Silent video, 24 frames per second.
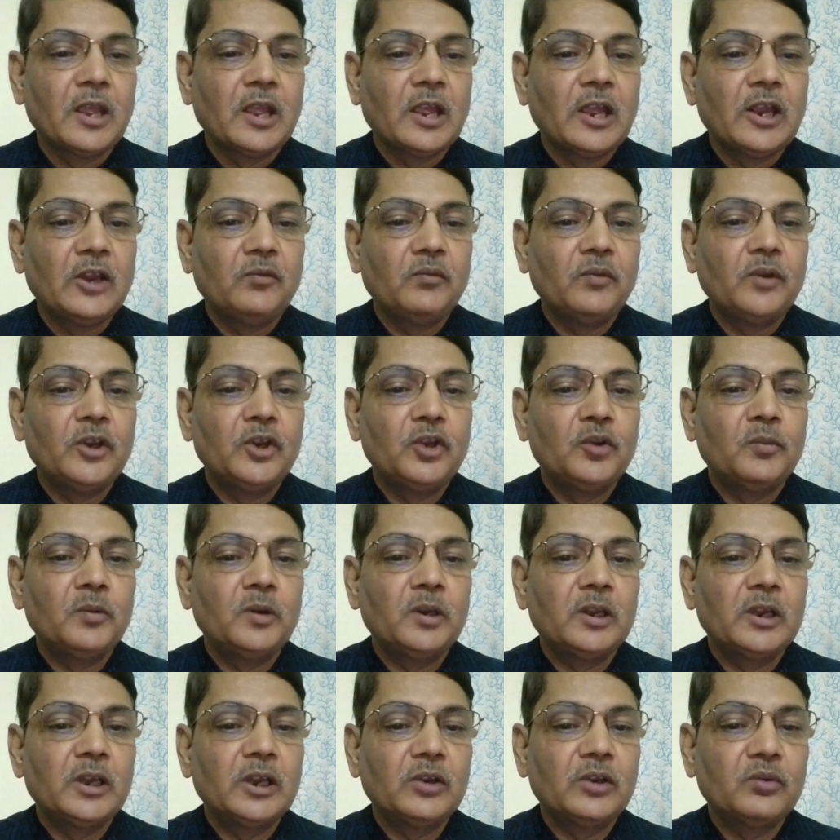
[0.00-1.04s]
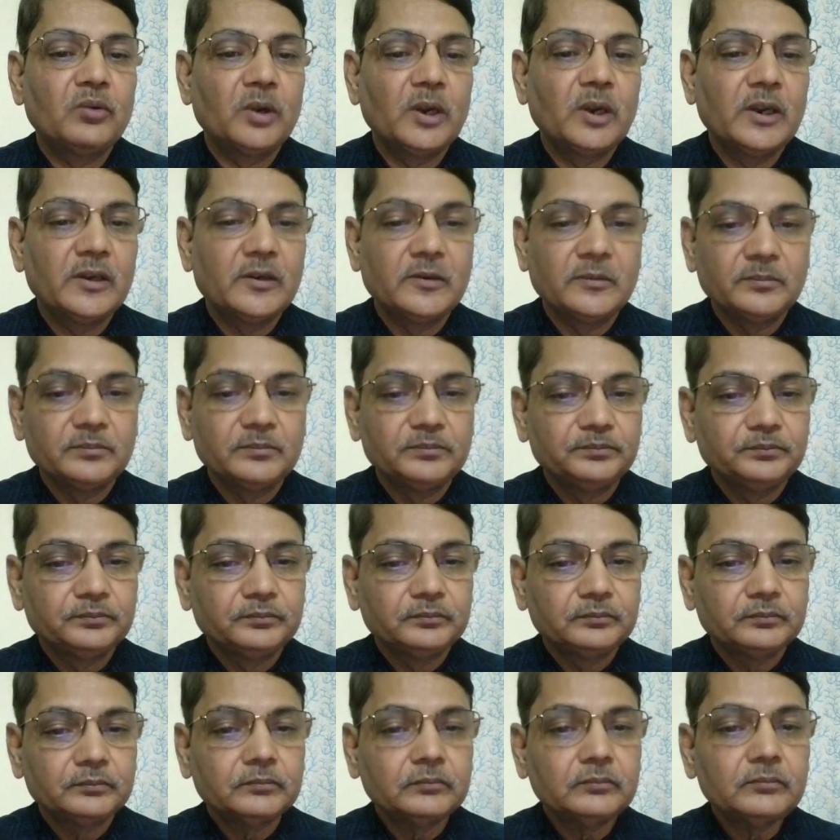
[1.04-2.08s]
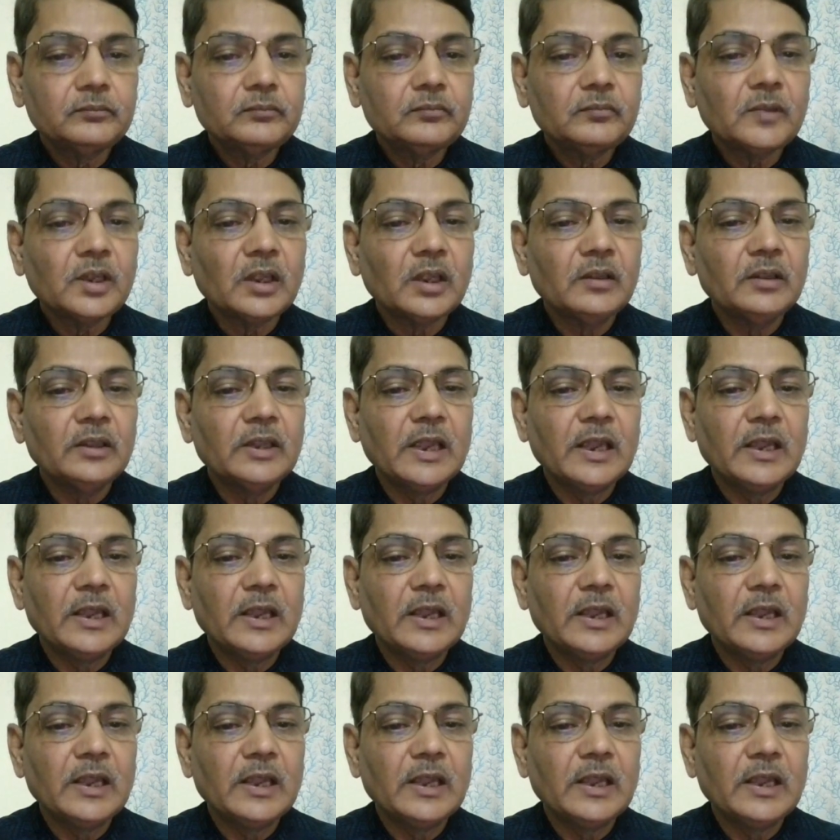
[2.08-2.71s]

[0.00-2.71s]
And when you will calculate the